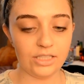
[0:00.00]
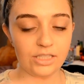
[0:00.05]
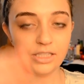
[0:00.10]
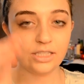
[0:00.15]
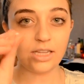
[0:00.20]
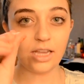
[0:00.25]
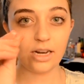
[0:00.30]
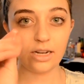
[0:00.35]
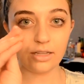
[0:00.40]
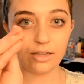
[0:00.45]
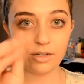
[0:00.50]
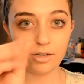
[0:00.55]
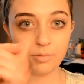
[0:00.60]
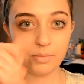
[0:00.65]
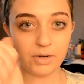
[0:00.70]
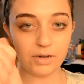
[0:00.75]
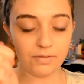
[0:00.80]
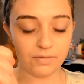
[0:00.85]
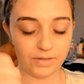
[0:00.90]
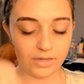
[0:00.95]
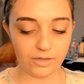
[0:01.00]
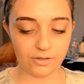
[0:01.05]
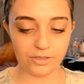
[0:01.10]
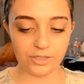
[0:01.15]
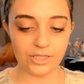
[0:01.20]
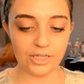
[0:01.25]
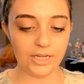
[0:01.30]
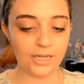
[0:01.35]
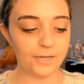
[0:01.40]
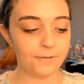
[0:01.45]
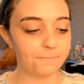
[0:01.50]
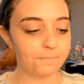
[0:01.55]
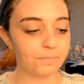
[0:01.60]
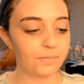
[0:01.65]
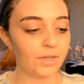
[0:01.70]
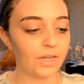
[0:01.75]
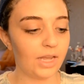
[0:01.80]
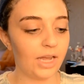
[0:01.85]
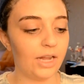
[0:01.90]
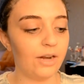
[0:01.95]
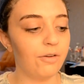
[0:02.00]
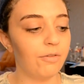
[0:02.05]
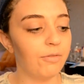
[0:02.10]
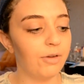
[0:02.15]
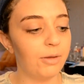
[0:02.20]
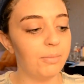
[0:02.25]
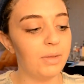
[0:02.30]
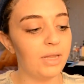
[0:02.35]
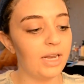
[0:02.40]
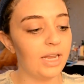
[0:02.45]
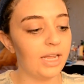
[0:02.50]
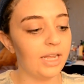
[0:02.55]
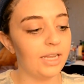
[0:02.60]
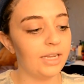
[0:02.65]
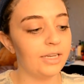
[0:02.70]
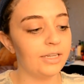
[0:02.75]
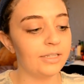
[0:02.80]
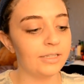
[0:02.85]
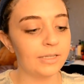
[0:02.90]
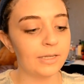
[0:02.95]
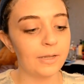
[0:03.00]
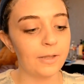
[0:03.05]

just get a little bit of lotion and kind of rub it in